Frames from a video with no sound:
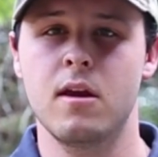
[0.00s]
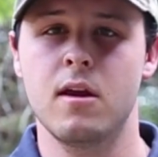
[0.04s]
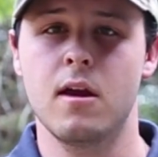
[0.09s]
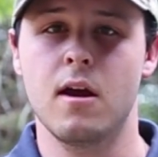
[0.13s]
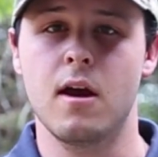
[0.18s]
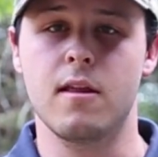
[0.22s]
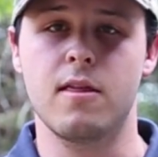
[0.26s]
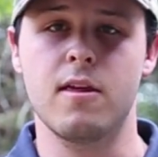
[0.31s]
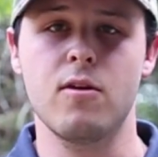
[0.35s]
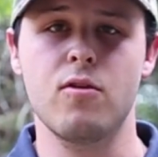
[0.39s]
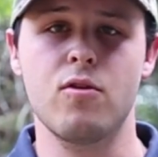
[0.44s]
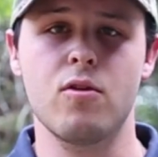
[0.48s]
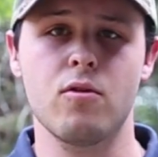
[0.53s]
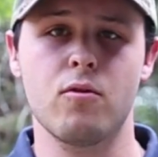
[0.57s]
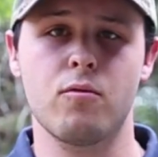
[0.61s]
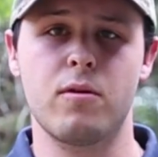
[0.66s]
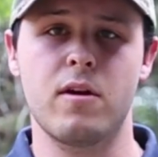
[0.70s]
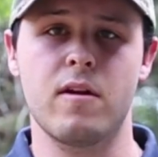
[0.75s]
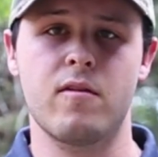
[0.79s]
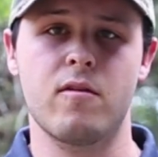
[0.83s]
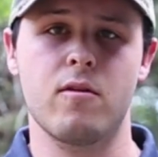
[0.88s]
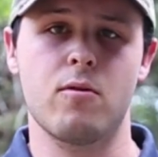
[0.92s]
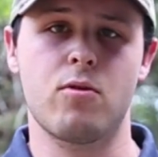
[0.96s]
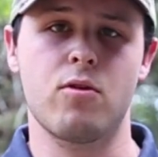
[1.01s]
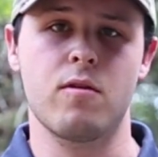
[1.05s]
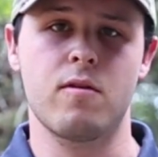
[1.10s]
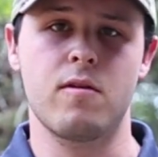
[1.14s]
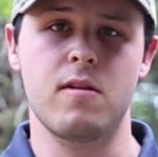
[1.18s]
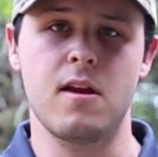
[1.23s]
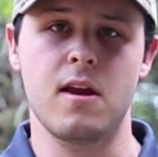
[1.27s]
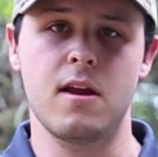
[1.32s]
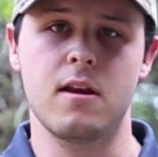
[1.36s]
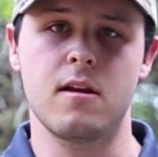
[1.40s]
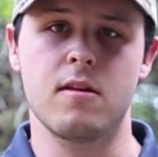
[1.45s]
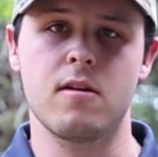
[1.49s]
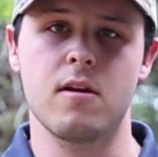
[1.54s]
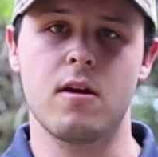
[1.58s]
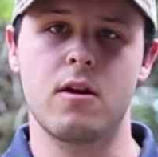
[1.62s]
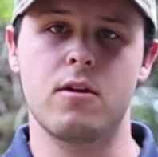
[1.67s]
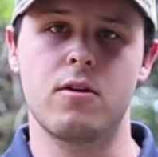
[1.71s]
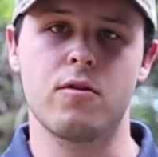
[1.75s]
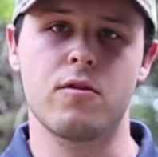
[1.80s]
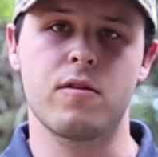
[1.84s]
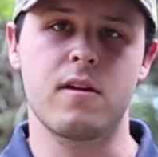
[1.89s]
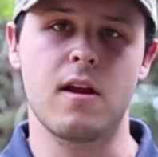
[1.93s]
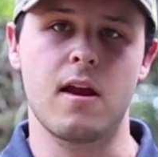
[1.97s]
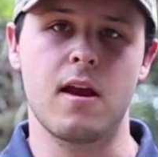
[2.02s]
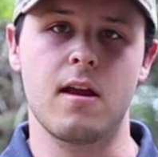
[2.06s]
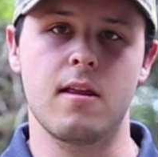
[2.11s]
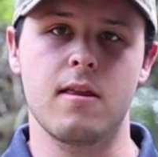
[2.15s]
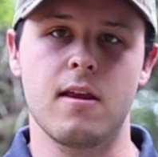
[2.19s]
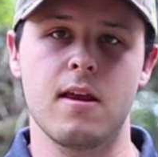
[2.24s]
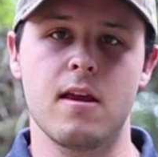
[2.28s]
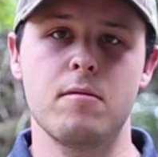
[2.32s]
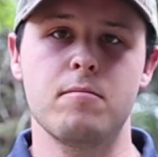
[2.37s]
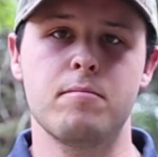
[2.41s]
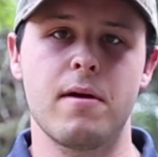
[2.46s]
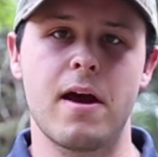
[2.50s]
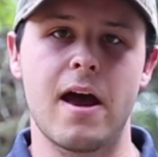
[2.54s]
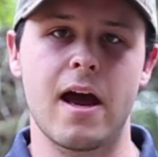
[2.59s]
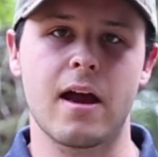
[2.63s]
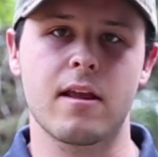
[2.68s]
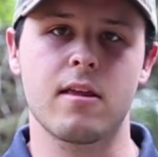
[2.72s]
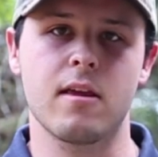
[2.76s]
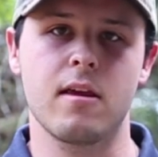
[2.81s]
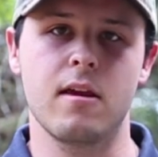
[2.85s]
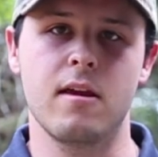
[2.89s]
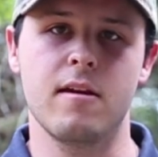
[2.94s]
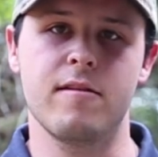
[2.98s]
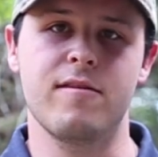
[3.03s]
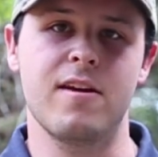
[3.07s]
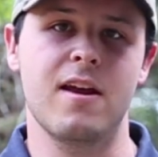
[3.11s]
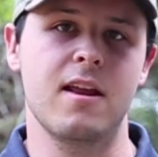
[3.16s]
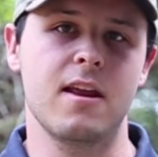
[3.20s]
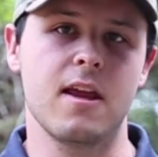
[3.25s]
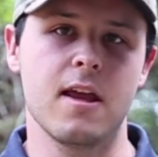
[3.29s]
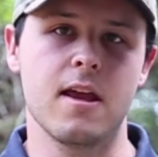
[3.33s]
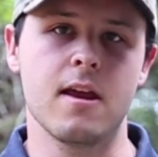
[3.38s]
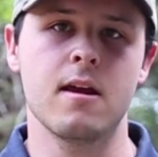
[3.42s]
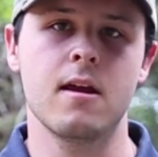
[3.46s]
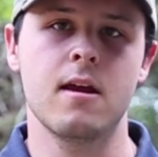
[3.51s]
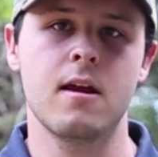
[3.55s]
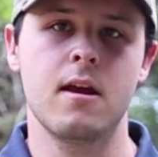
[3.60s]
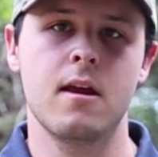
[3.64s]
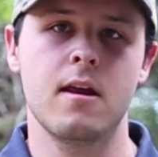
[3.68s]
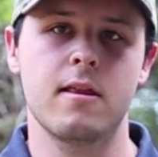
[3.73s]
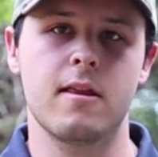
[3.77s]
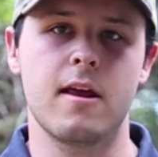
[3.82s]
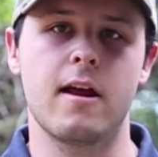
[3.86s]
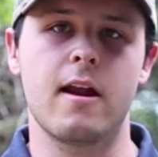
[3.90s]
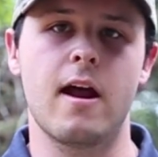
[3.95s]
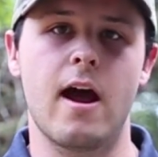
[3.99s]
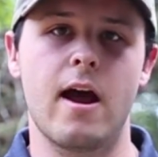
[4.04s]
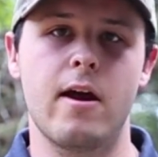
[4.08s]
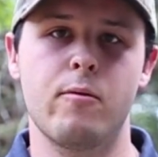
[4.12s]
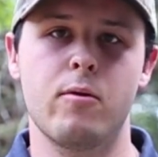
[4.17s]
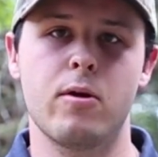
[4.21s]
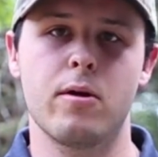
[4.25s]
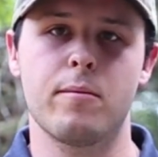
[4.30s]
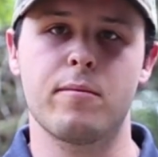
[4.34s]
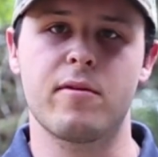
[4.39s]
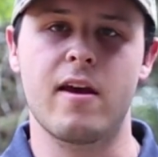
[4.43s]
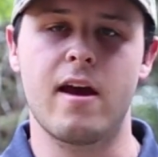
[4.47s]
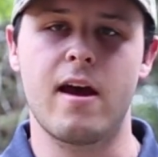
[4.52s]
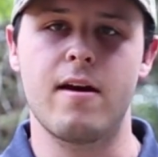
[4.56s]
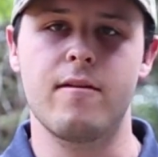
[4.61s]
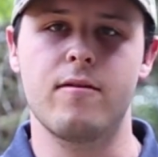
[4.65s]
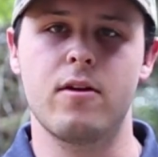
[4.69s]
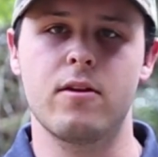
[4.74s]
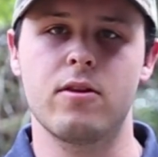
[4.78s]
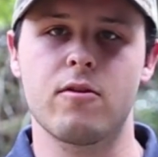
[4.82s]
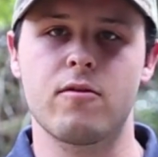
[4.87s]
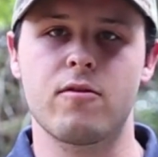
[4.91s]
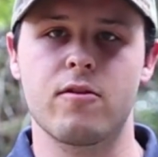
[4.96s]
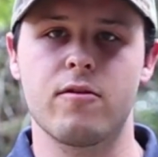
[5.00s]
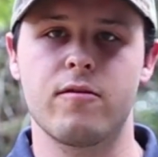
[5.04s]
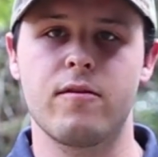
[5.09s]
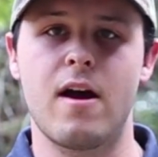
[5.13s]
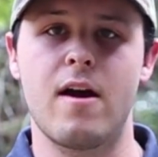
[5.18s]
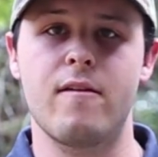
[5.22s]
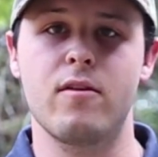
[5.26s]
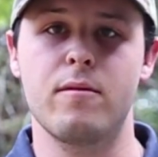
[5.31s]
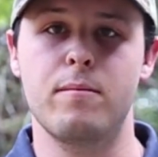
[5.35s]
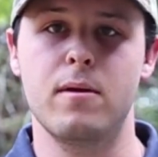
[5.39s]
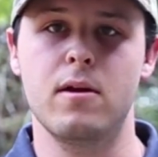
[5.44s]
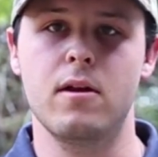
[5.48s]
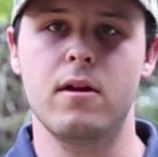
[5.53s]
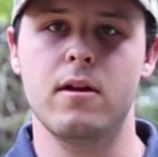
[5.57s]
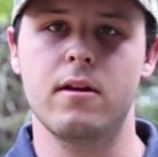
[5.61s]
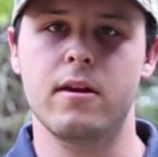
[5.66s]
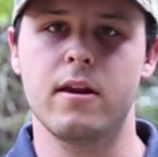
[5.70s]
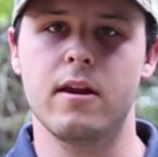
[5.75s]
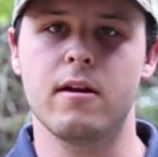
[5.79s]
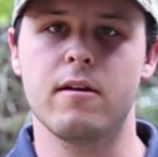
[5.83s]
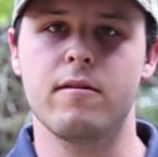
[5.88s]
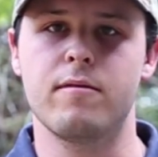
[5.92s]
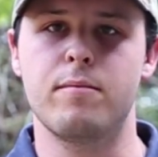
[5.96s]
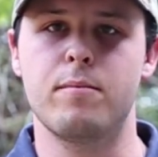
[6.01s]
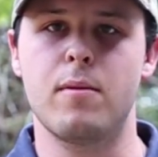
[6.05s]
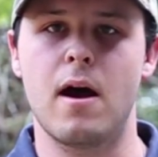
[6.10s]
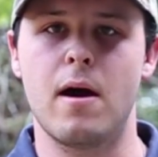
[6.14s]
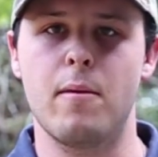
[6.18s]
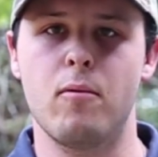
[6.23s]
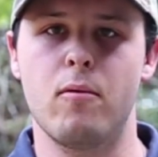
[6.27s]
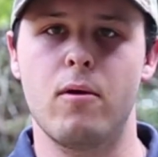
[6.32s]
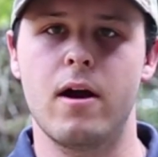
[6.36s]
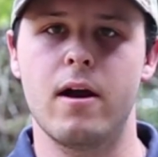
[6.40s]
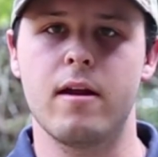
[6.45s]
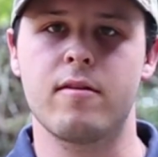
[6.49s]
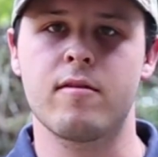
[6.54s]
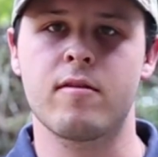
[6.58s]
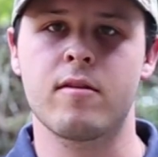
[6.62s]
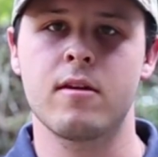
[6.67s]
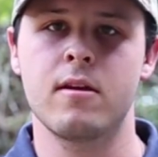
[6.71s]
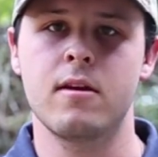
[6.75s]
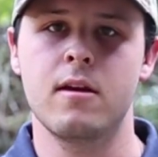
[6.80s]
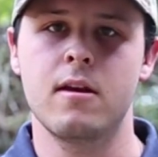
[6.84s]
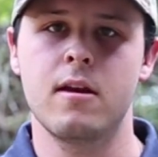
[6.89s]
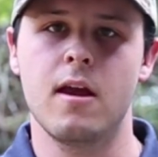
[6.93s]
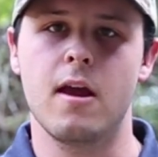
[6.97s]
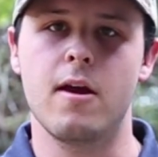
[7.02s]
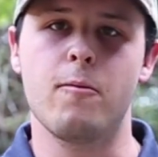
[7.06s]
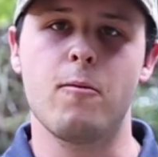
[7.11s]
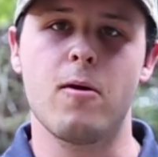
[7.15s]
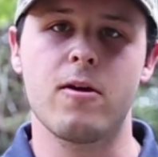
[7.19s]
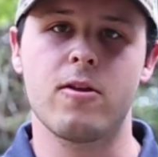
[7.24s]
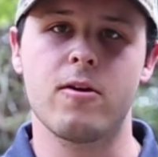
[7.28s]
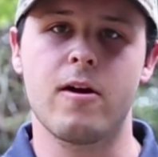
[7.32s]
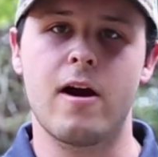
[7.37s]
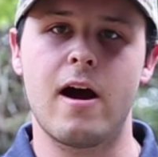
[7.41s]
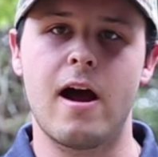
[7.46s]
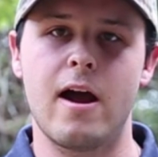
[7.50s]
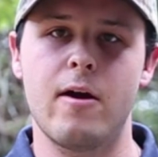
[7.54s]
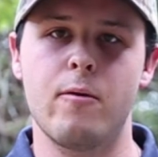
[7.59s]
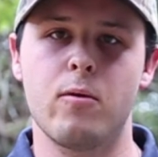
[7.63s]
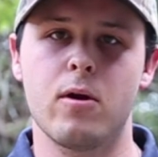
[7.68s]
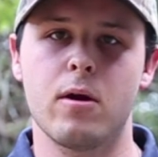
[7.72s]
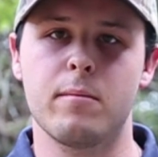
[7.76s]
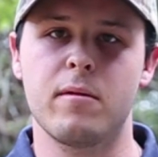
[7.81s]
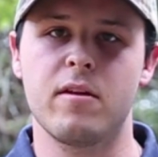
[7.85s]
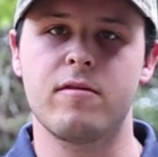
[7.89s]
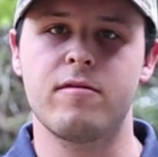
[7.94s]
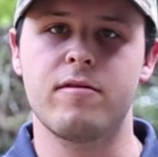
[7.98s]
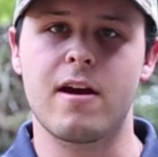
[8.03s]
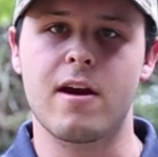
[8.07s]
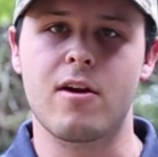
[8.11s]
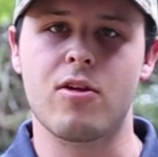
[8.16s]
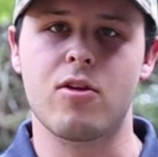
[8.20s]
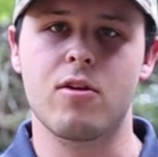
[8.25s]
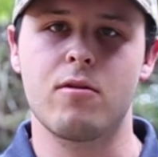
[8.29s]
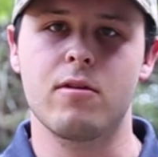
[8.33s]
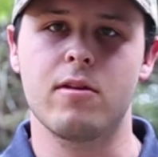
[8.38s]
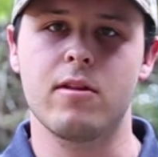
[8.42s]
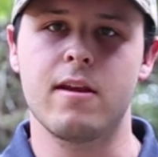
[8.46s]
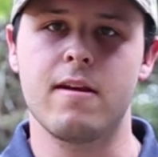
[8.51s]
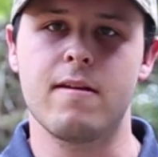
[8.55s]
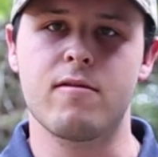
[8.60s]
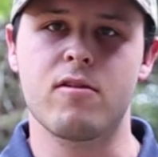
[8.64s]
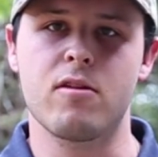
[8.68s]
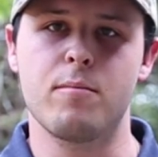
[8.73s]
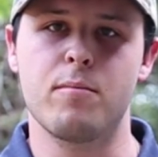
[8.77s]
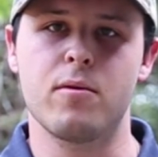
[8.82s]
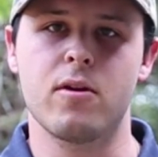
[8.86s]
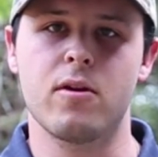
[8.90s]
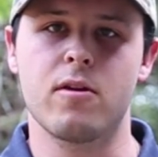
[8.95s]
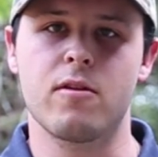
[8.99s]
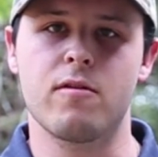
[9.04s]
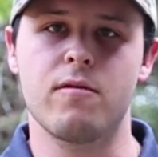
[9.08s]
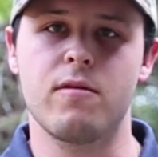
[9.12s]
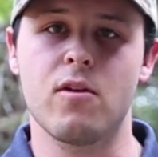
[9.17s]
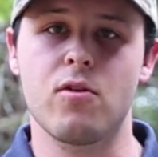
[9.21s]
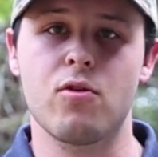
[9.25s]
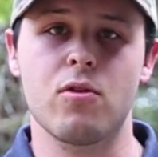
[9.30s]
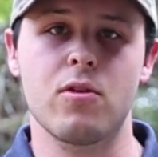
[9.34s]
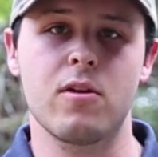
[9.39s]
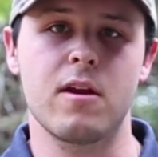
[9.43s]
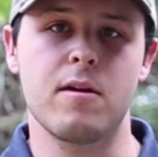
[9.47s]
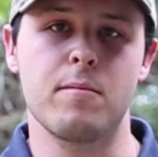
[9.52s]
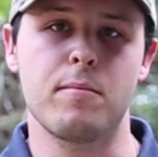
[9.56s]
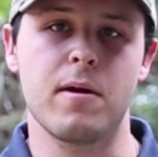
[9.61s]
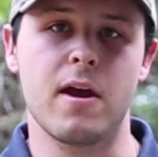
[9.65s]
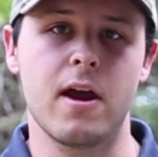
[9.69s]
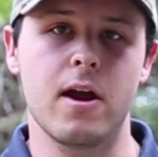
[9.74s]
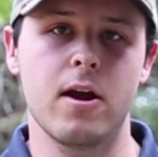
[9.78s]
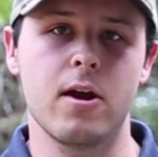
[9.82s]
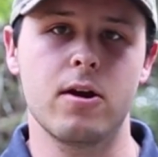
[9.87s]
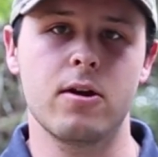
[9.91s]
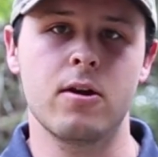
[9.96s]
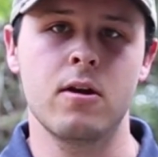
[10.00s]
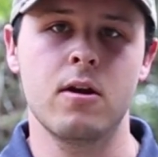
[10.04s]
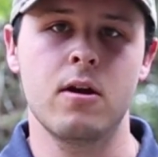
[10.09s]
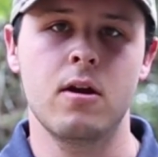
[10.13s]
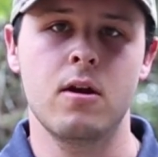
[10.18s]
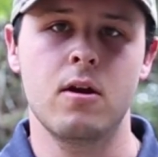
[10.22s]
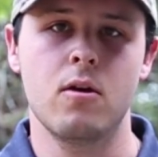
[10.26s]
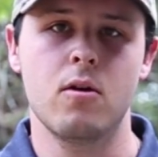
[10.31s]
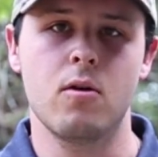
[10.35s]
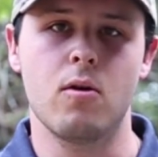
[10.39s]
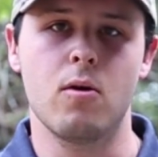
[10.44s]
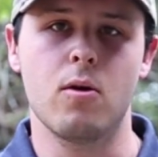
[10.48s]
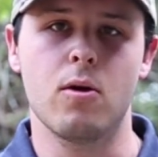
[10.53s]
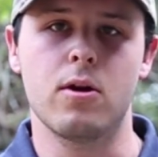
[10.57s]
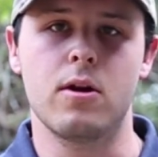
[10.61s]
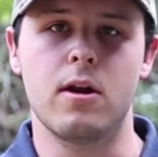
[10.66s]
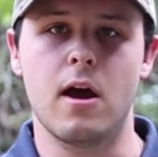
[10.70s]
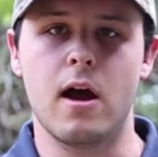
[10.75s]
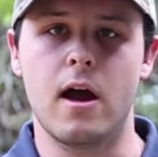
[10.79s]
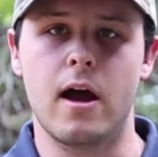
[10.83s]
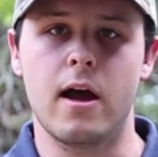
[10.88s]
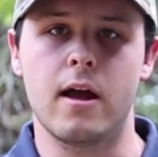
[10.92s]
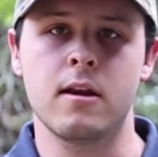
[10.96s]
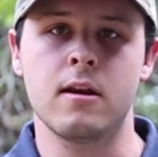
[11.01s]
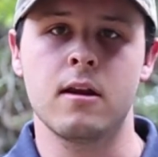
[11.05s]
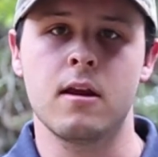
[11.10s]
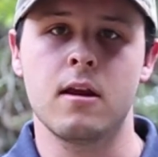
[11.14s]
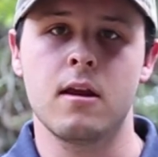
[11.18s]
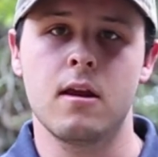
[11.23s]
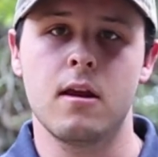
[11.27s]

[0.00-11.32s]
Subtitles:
Additional research is needed to understand the impact, if any, that eyeworms have on the survivability of bobwhites and whether eyeworm infection leaves the birds visually impaired or not,